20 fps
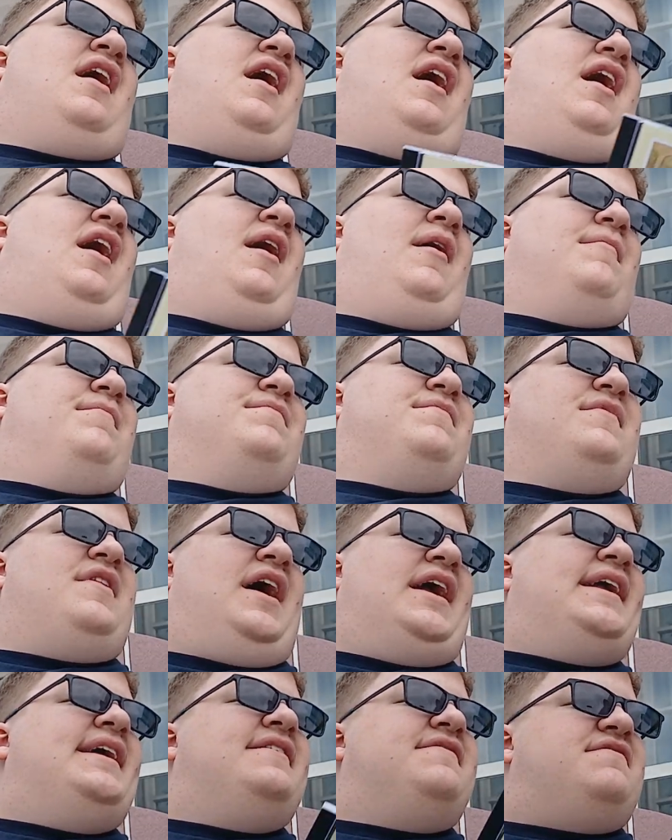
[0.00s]

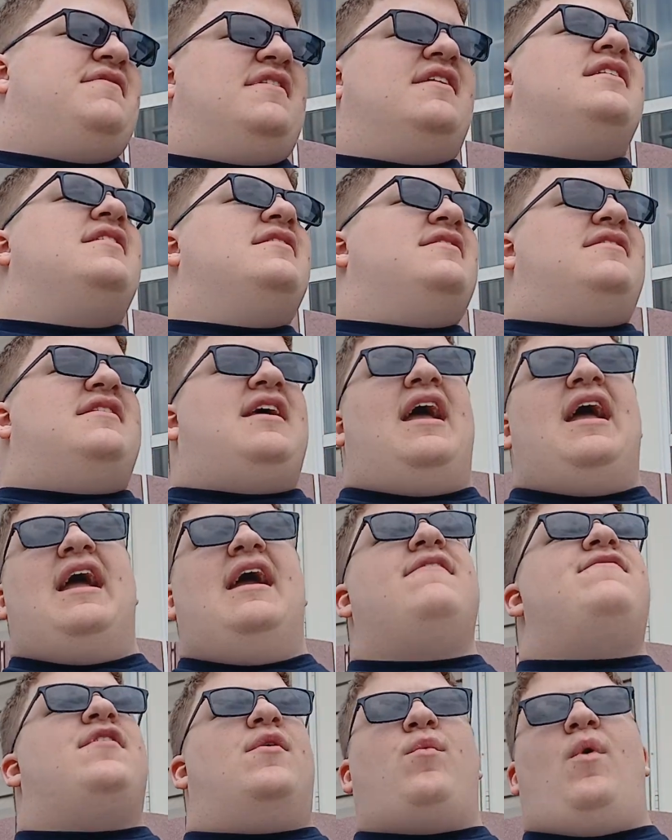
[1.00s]

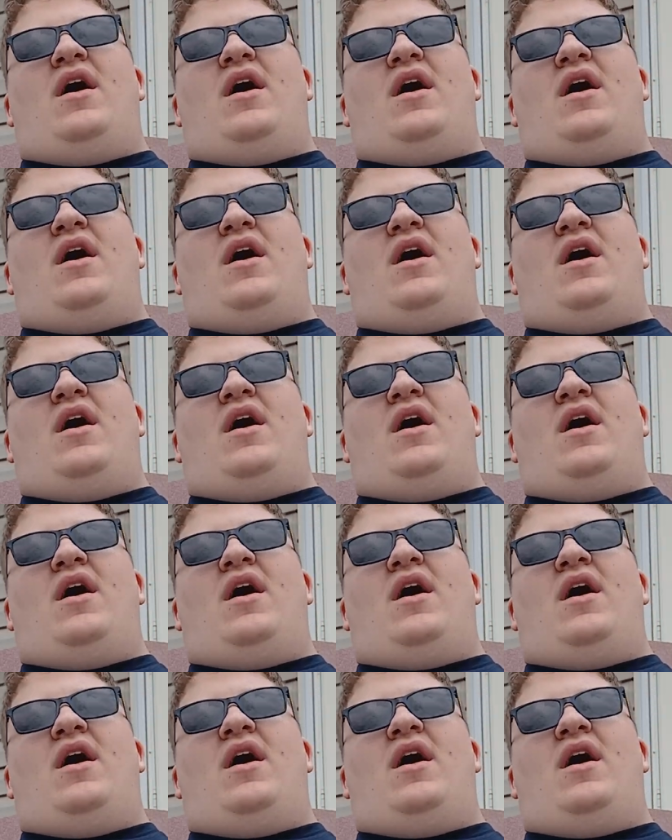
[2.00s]
If you're